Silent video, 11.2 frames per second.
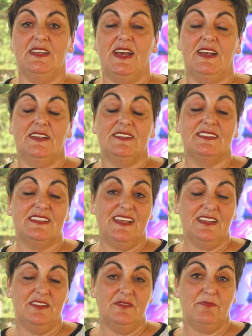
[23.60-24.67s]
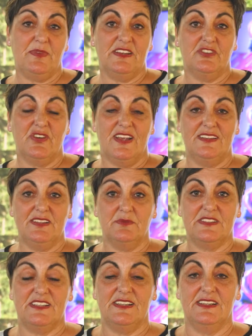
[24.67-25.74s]
The second big trend that
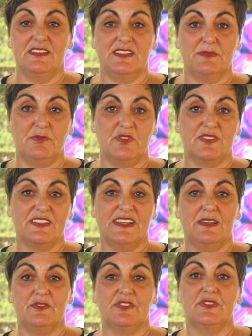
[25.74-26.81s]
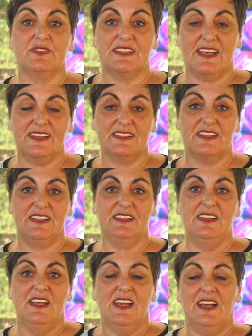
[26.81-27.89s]
we're seeing in the sports and outdoor sector,